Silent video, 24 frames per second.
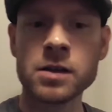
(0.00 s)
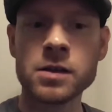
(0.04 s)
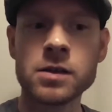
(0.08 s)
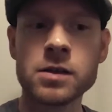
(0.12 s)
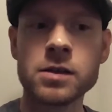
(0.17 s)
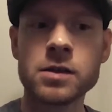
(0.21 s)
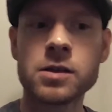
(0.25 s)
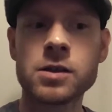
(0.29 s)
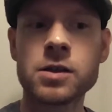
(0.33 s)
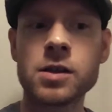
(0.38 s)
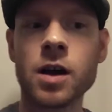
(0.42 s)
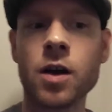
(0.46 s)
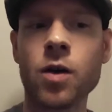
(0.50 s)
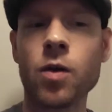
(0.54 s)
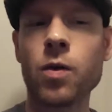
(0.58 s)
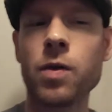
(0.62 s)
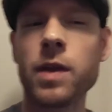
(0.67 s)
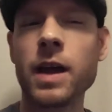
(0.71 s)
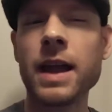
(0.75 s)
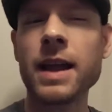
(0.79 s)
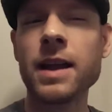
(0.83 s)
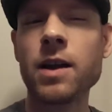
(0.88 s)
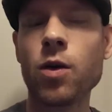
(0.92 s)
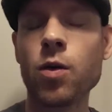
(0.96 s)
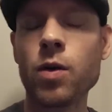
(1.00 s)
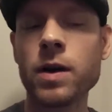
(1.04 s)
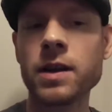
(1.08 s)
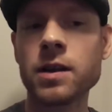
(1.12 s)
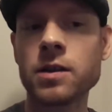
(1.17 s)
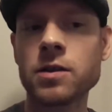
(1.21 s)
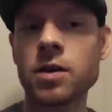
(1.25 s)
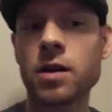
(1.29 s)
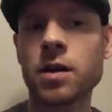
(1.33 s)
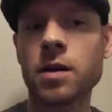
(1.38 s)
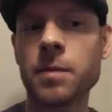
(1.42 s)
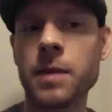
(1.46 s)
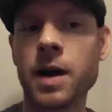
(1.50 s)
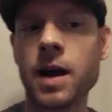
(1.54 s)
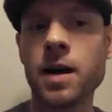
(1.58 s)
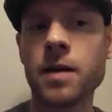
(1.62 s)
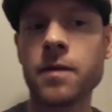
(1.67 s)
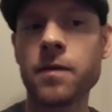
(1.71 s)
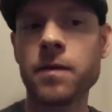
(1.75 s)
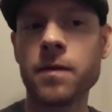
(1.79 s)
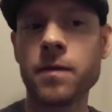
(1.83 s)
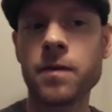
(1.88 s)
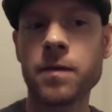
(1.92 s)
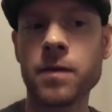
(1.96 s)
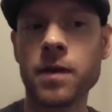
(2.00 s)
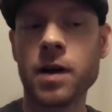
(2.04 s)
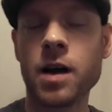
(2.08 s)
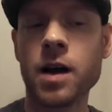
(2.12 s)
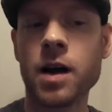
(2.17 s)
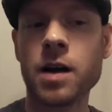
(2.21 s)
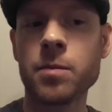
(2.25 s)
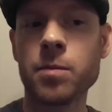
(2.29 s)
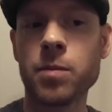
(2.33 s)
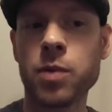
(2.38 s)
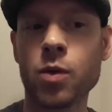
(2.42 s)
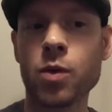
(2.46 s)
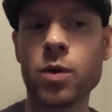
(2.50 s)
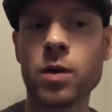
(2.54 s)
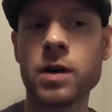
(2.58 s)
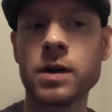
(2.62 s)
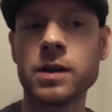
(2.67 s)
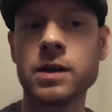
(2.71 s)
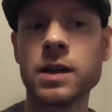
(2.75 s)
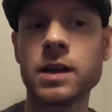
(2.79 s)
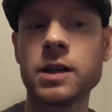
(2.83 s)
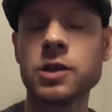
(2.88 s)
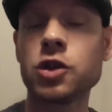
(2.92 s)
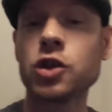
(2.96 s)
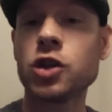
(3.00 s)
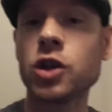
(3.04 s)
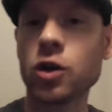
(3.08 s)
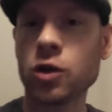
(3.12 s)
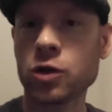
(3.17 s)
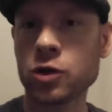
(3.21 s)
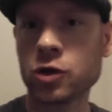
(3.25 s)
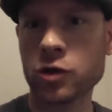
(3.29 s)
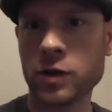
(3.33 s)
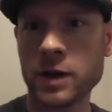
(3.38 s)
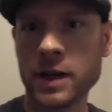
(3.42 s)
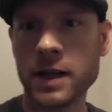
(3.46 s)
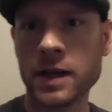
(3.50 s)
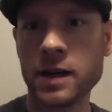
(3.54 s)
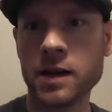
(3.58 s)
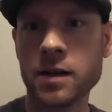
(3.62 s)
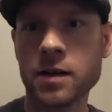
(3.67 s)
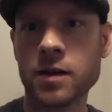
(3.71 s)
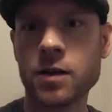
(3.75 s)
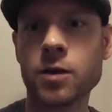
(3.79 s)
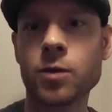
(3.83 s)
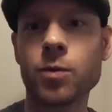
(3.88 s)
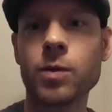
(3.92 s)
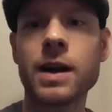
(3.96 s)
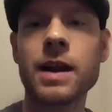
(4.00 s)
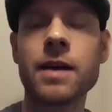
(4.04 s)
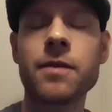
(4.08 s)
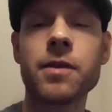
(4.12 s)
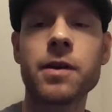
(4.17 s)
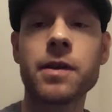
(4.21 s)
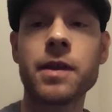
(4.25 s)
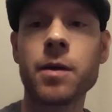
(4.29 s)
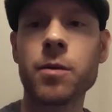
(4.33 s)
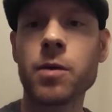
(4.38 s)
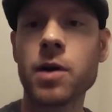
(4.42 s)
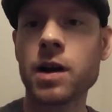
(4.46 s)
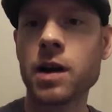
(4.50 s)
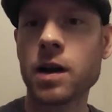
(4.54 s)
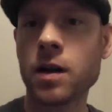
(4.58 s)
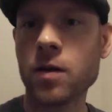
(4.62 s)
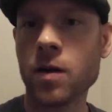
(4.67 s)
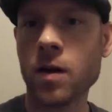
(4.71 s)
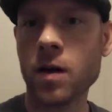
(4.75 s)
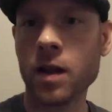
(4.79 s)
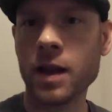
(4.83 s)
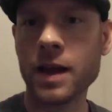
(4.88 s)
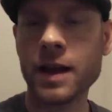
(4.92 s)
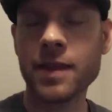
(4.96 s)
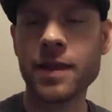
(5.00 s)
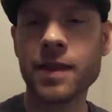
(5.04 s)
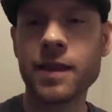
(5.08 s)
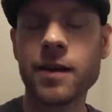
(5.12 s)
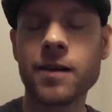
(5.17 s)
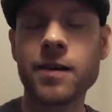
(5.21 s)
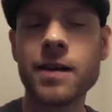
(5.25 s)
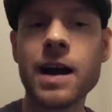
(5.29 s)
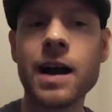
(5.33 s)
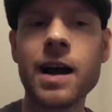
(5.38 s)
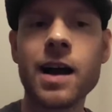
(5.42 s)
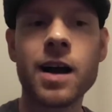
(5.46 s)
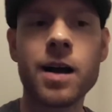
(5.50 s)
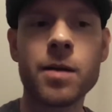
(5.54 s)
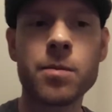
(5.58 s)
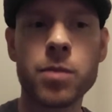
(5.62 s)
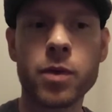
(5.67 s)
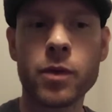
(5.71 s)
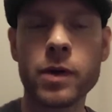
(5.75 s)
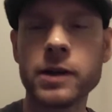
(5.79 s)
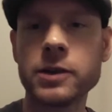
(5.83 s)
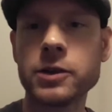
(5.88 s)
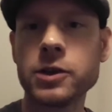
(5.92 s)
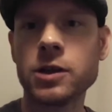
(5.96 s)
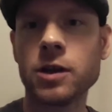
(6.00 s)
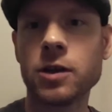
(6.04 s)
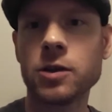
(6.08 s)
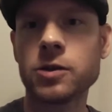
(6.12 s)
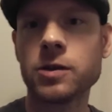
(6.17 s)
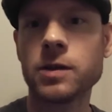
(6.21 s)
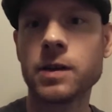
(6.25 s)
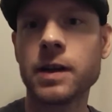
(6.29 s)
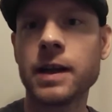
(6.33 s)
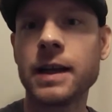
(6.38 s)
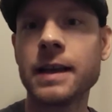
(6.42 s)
so they coined the term un, unborn children, or whatever they want to call it. They're not unborn children.